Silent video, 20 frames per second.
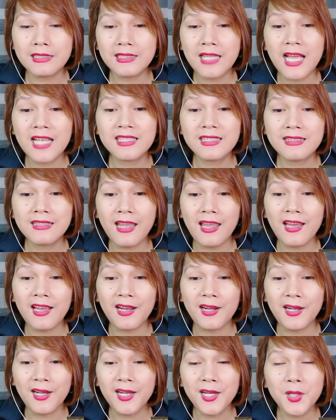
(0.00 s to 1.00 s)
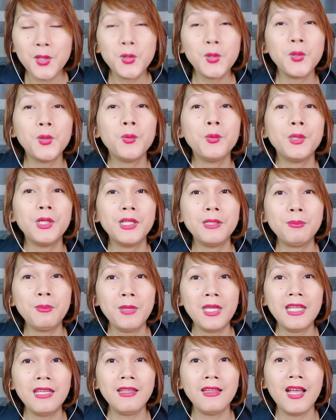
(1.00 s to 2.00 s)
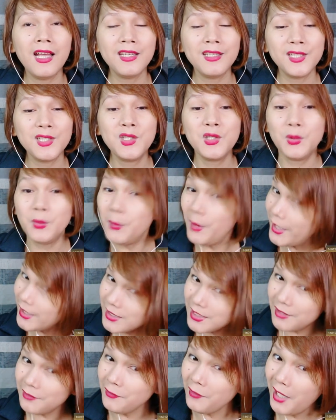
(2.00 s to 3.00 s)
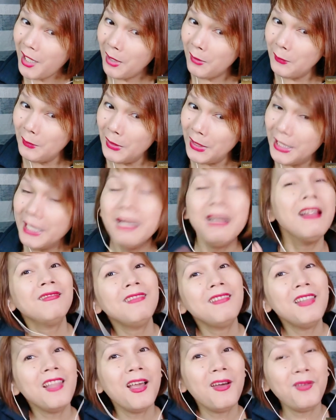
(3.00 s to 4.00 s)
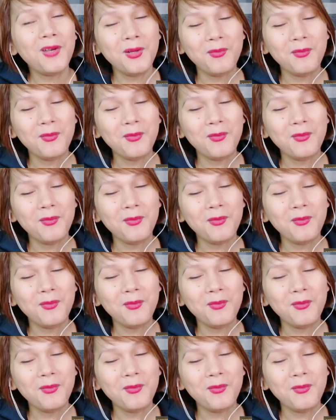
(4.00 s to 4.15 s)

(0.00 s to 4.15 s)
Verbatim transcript: a singer who will be the duet of our lover